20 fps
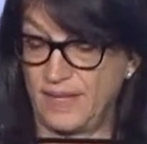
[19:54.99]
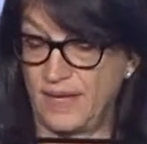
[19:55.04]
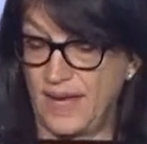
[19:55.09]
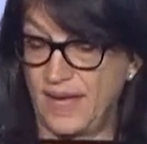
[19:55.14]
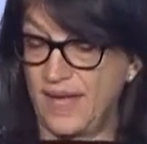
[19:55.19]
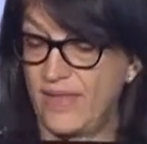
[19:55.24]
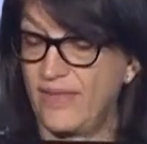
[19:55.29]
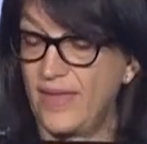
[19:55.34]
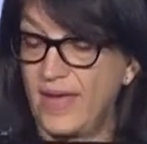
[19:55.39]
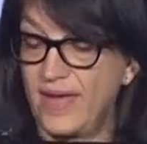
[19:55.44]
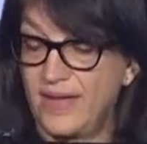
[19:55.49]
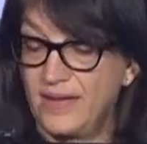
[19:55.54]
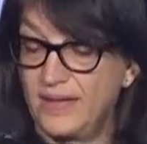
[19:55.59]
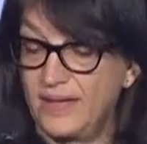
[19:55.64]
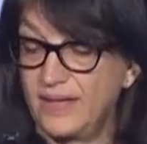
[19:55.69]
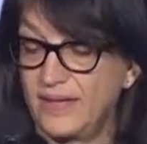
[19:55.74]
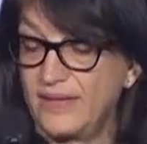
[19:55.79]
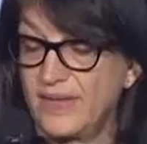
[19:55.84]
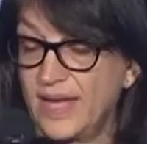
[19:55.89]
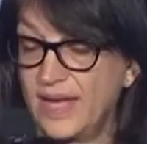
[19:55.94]
And then,
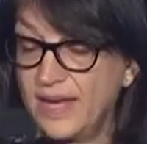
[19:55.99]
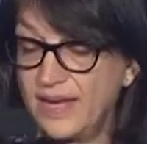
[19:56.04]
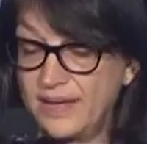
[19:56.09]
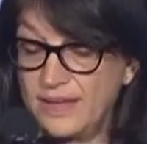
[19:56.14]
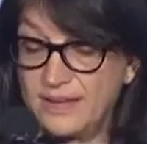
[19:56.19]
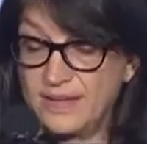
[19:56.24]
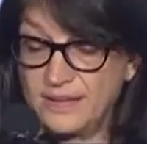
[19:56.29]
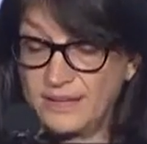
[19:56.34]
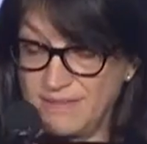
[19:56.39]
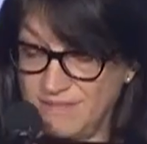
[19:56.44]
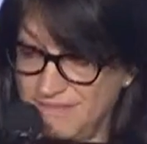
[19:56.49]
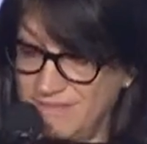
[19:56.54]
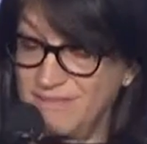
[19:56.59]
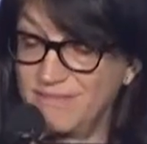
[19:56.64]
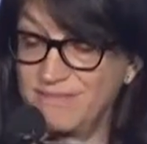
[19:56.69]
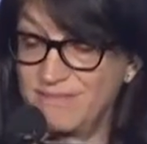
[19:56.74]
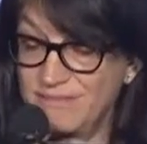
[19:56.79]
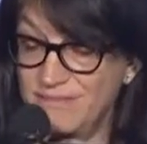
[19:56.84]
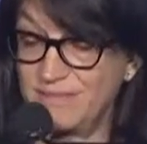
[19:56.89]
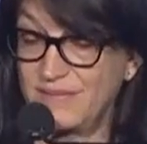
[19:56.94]
in the end,
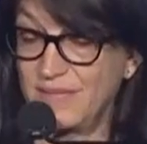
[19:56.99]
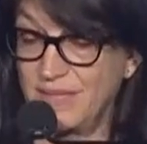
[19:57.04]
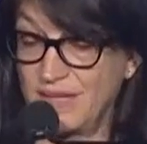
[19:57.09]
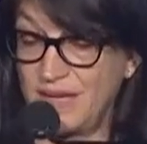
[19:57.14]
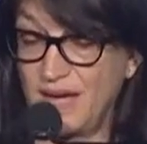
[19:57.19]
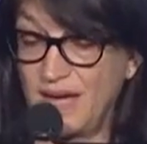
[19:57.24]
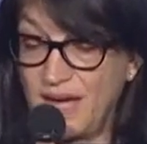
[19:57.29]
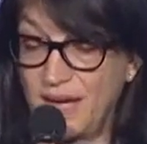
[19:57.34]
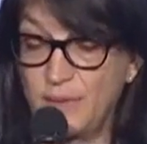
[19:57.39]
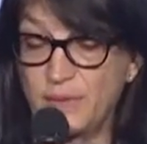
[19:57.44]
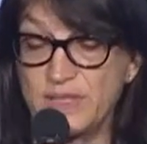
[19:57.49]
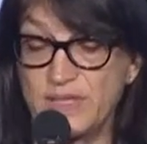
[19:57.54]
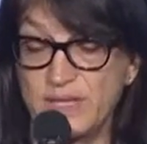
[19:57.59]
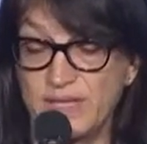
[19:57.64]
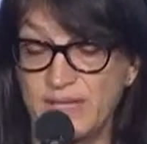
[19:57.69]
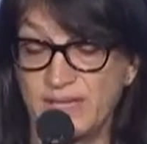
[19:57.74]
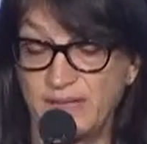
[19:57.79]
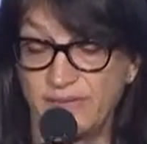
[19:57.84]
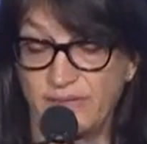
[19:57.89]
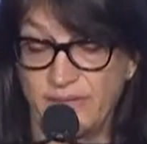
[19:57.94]
I was going to
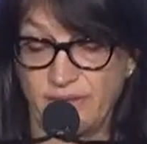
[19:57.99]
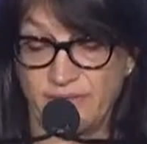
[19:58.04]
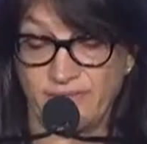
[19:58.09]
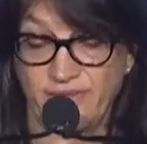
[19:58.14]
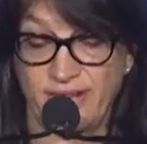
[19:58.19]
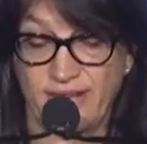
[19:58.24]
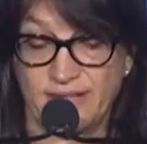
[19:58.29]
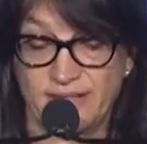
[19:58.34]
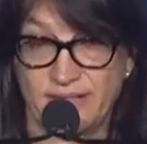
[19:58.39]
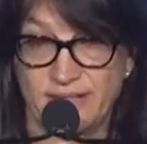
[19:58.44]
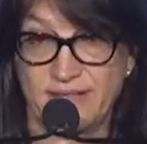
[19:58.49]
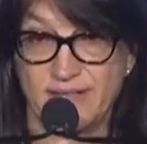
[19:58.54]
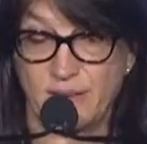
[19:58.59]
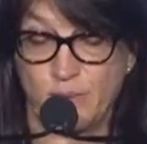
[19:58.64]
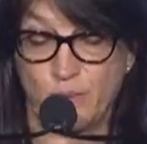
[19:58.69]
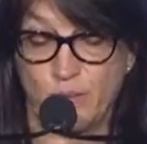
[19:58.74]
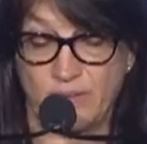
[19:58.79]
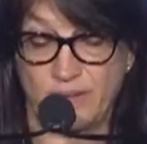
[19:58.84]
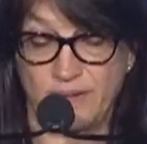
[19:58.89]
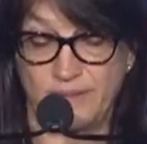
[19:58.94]
give their file to
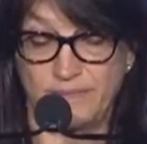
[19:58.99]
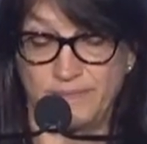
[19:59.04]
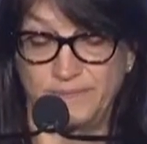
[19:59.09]
someone.